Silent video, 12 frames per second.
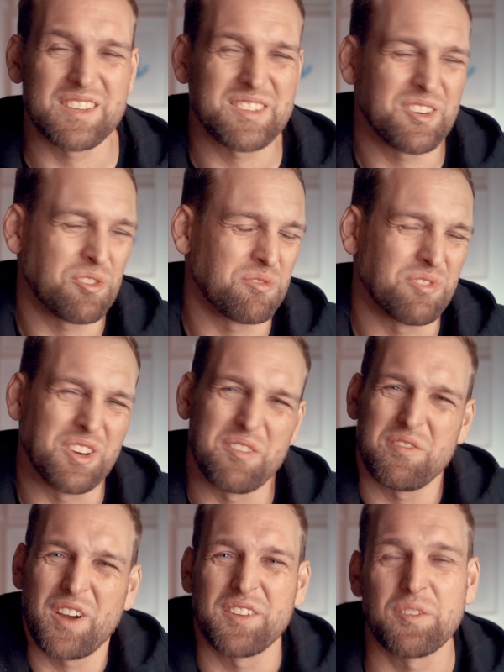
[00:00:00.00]
as I don't really
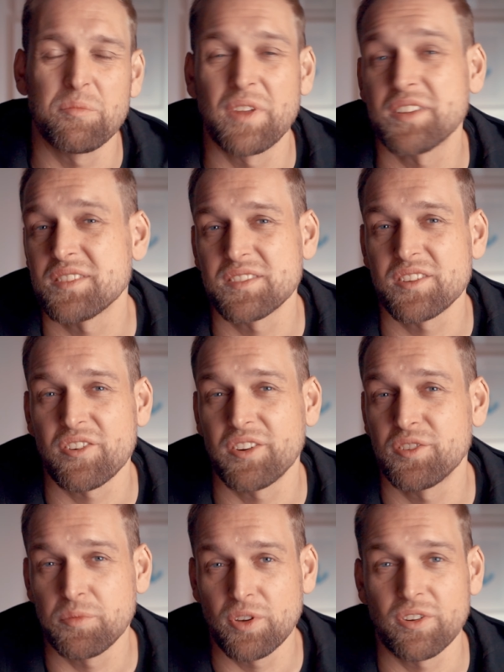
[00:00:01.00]
find them necessary
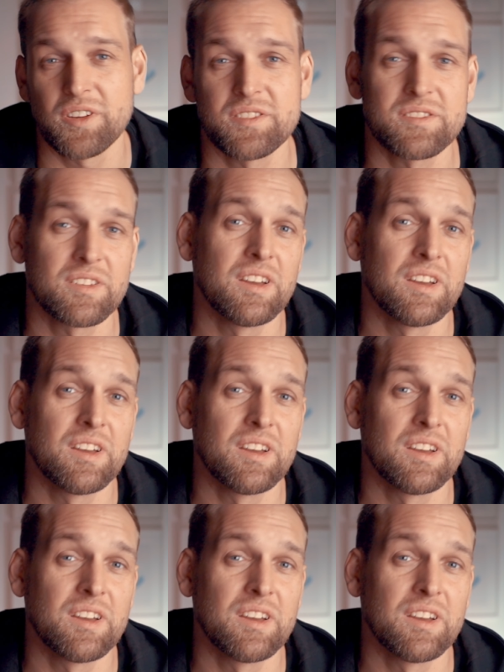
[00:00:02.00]
to be honest.